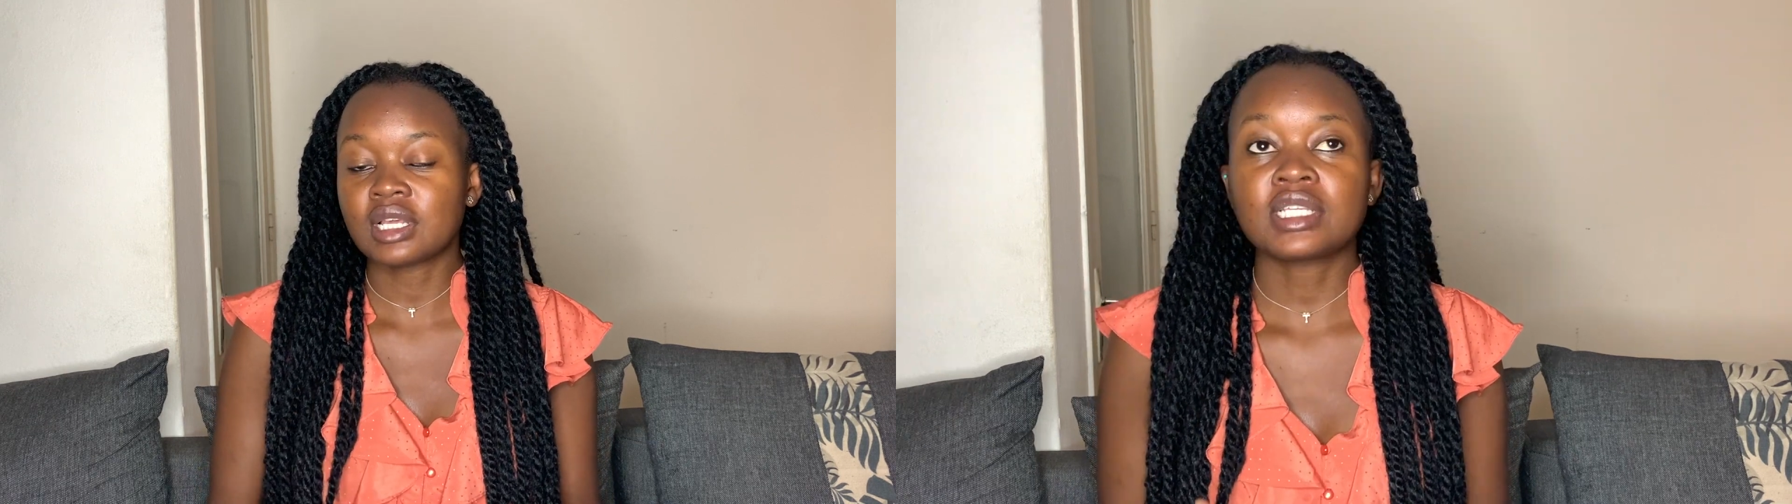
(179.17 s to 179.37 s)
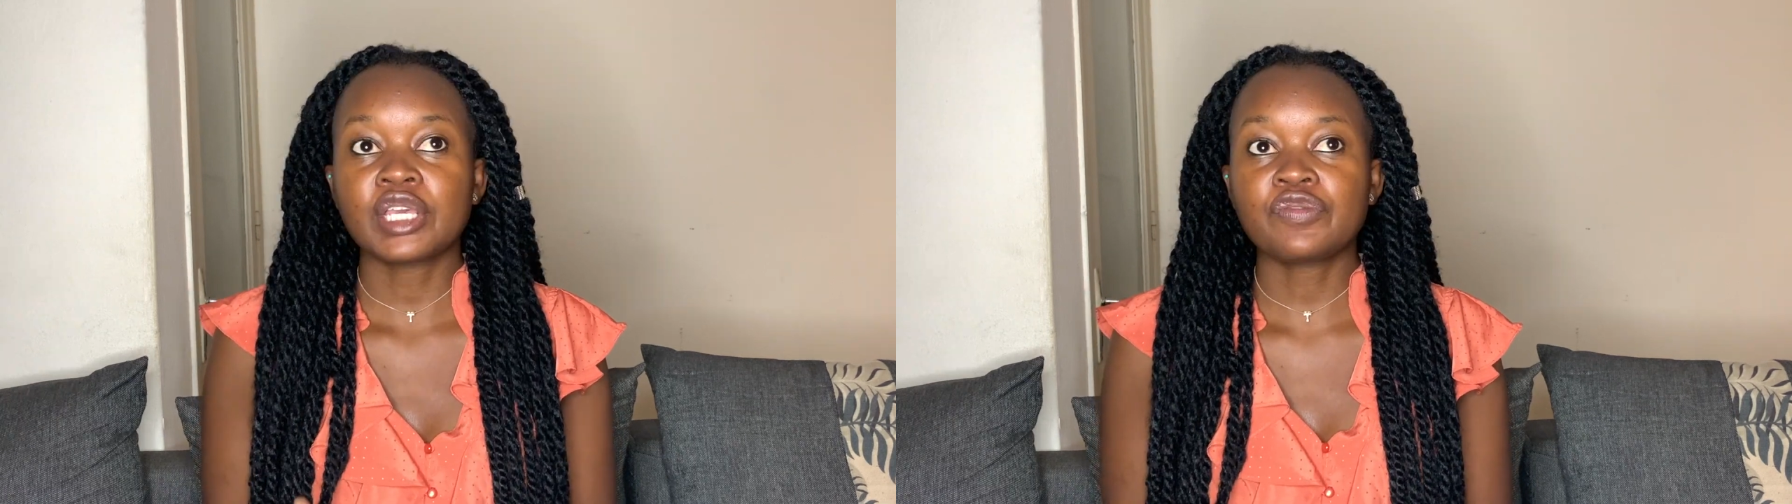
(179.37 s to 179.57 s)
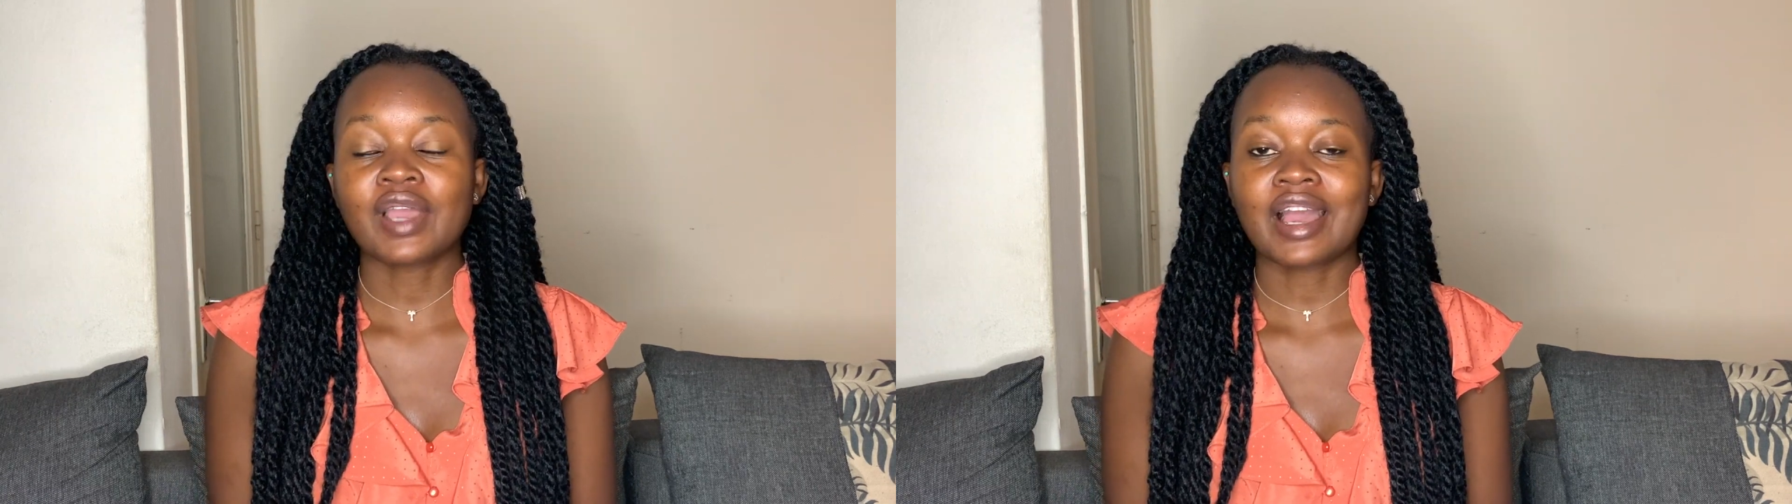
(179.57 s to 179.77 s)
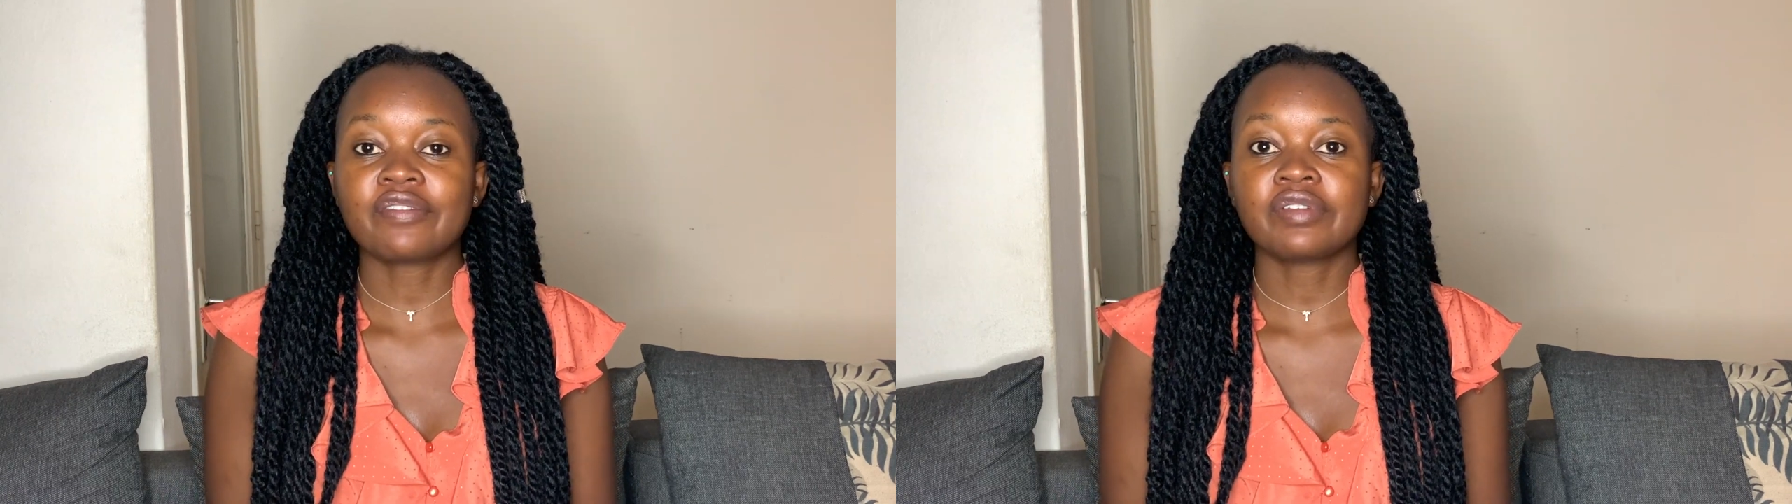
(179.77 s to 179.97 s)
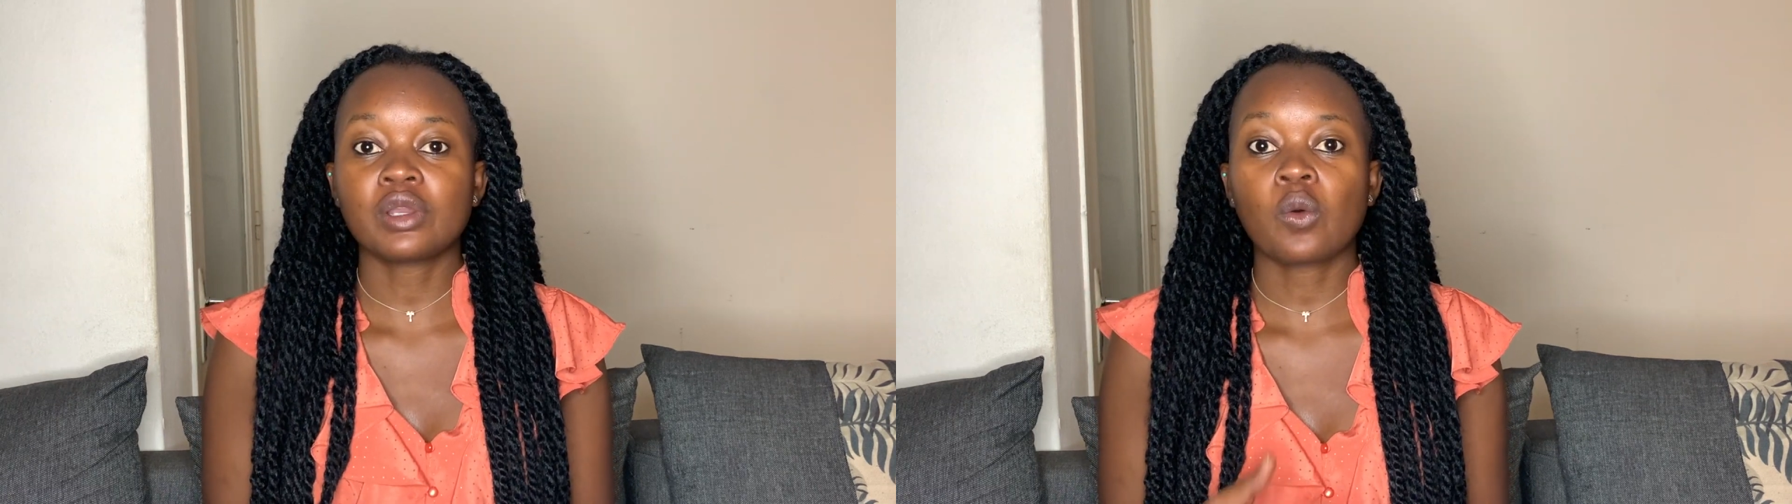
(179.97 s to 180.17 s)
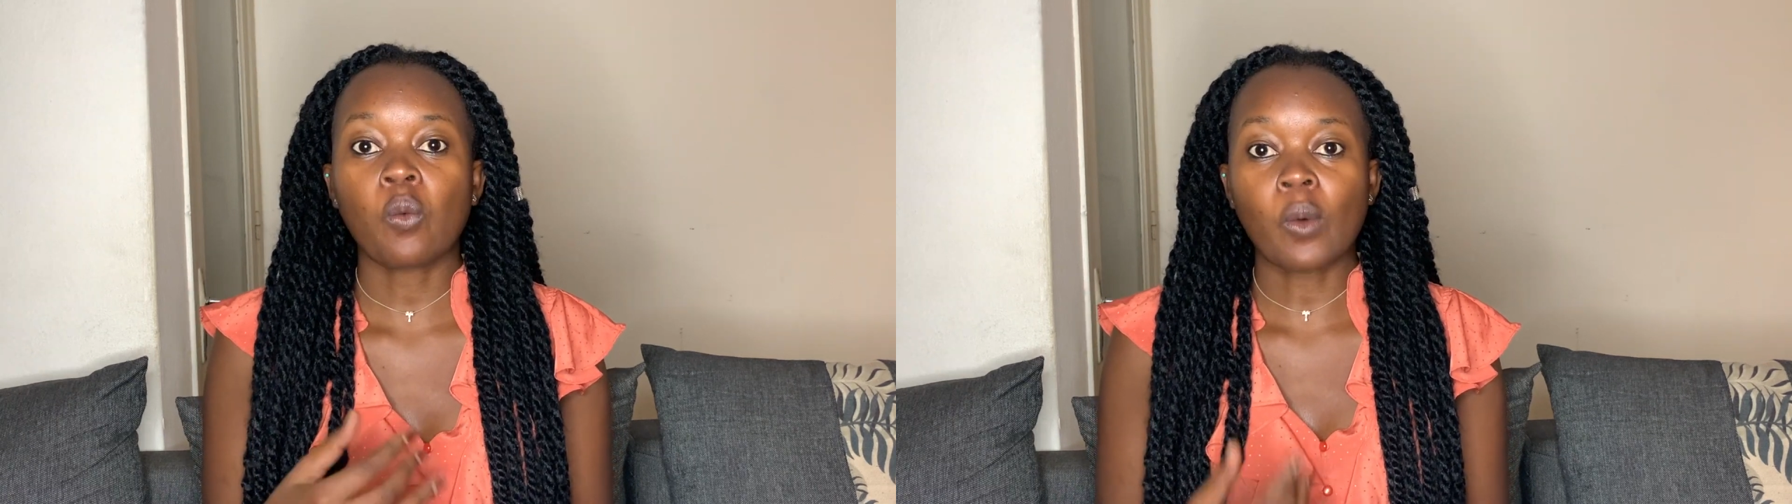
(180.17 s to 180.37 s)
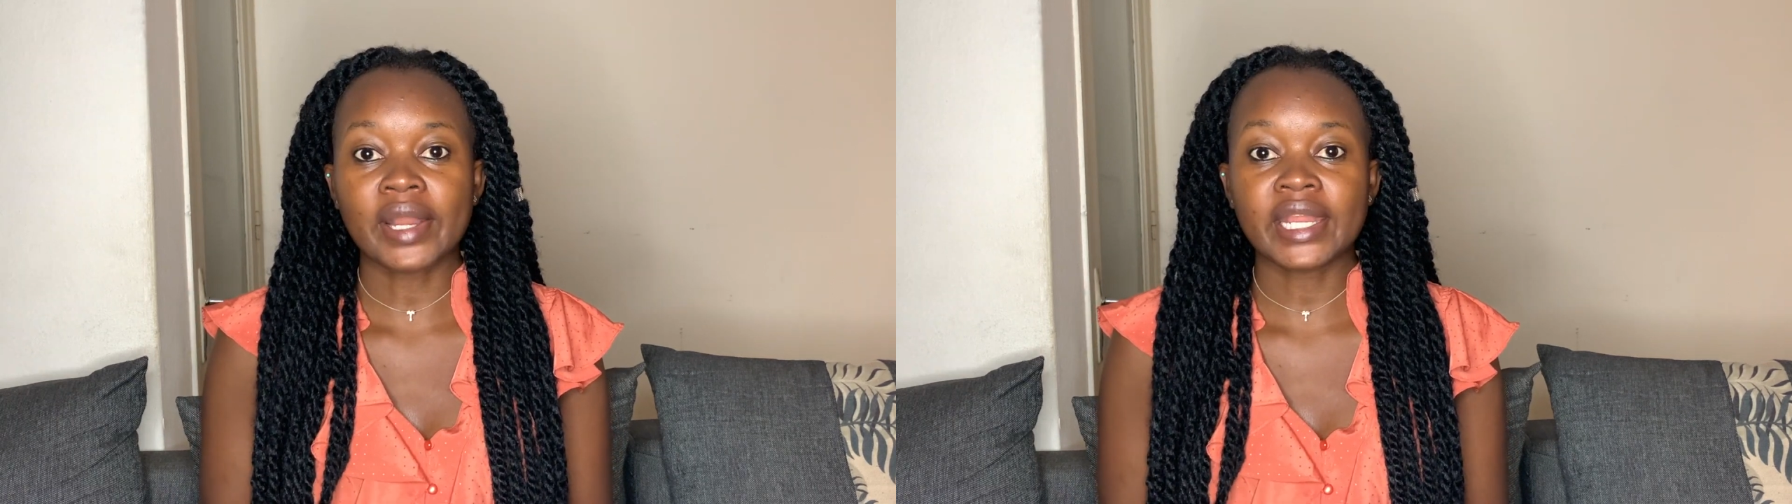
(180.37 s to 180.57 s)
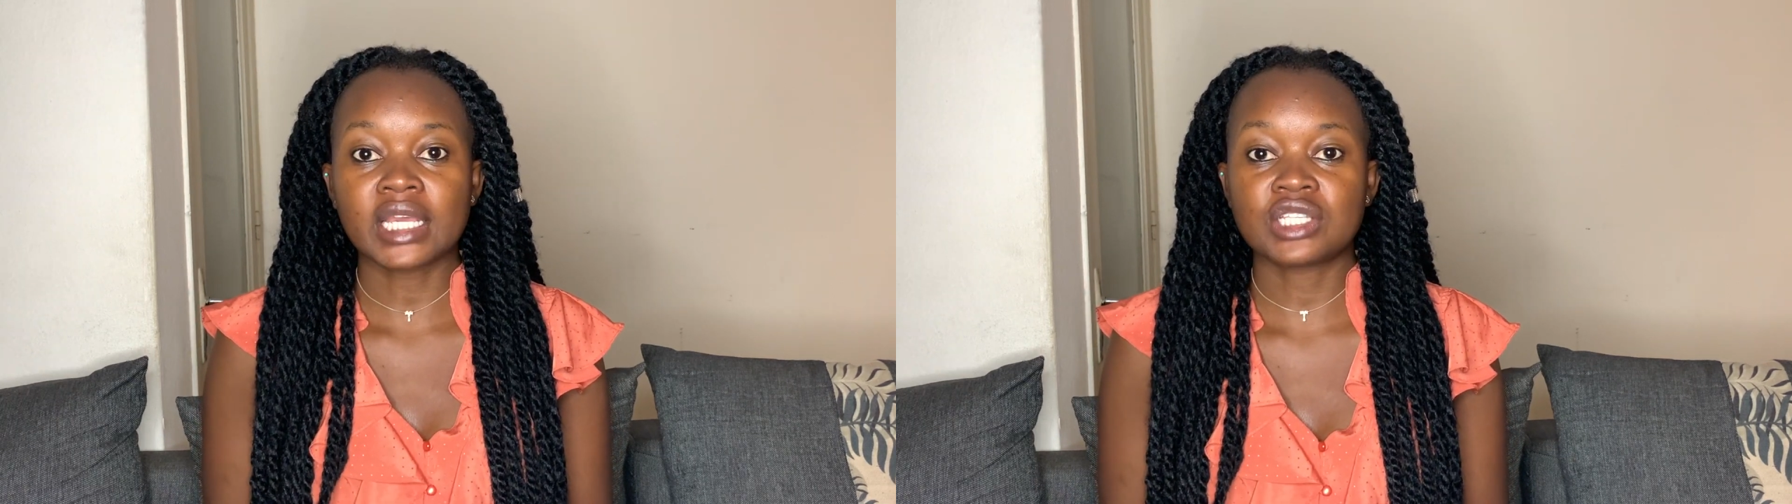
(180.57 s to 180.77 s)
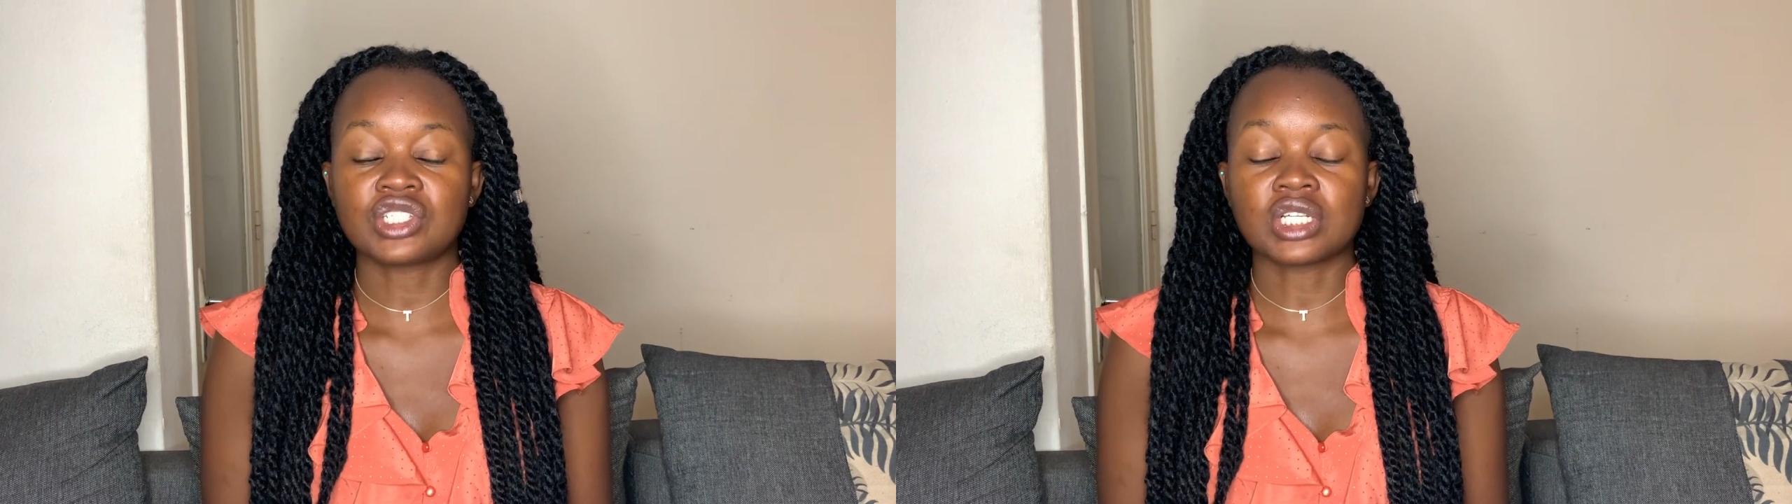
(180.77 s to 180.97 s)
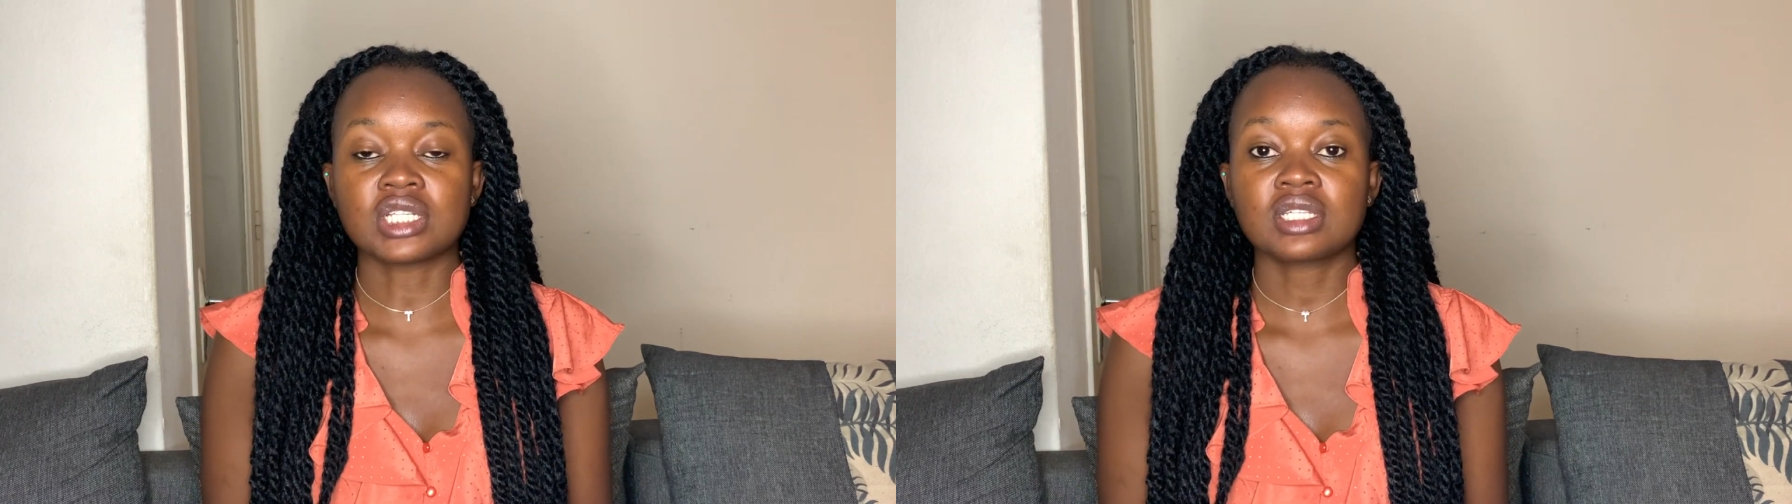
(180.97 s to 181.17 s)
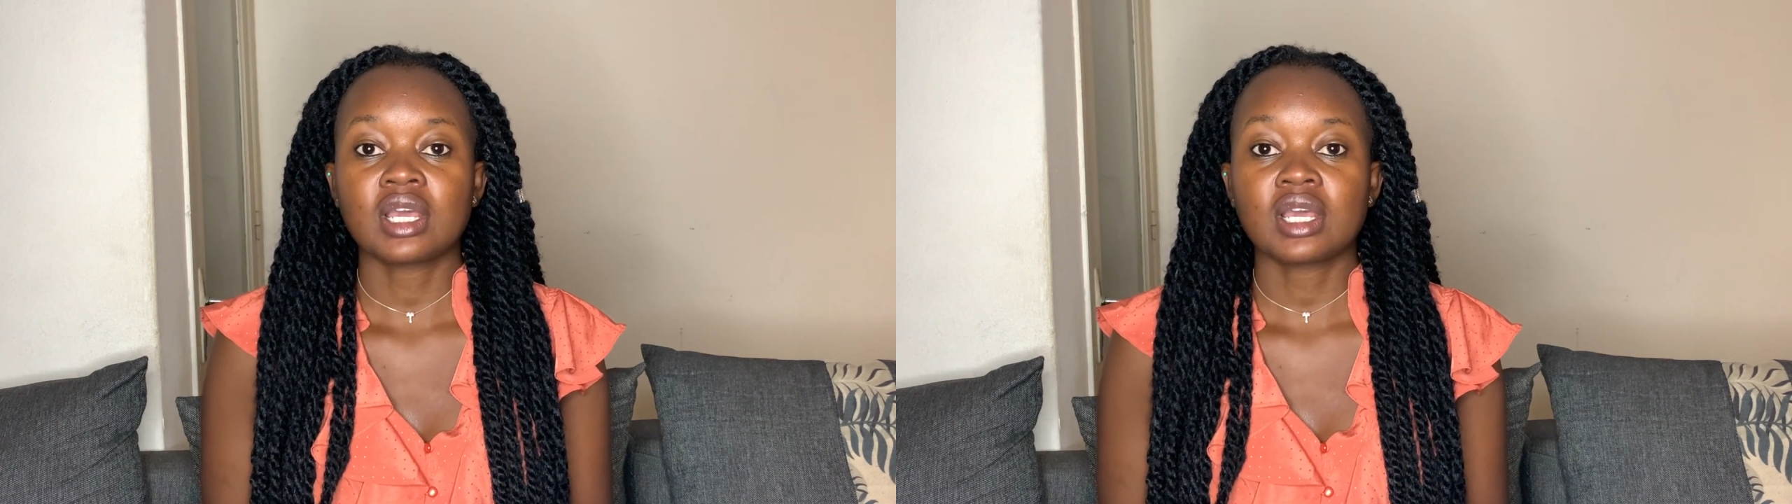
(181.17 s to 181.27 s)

If you're having one agent